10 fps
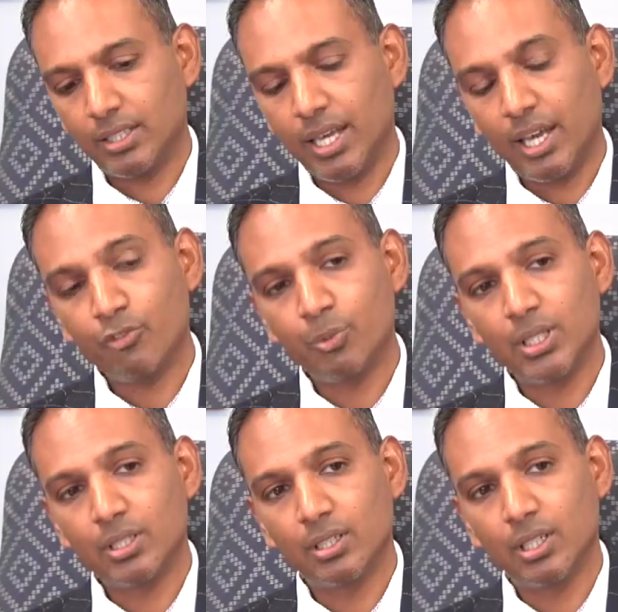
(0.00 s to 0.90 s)
There have
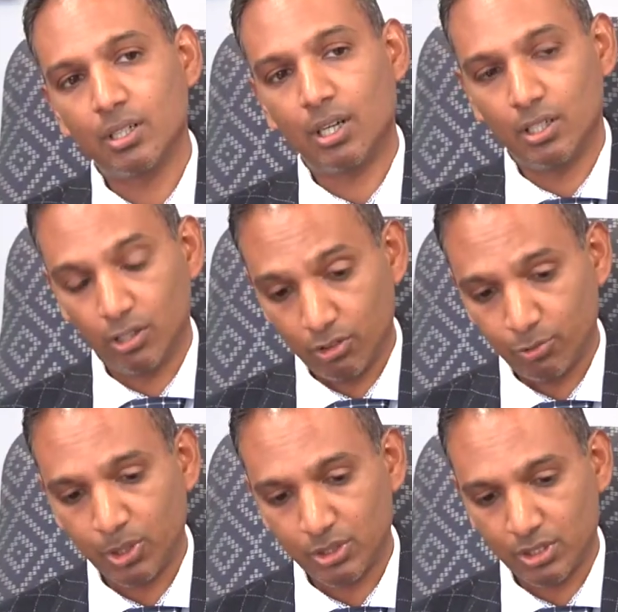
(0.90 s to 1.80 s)
been a, a lot
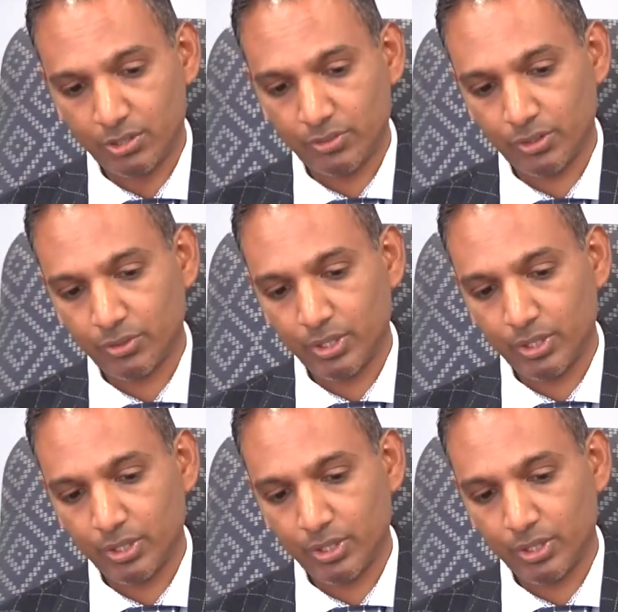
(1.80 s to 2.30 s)
of positives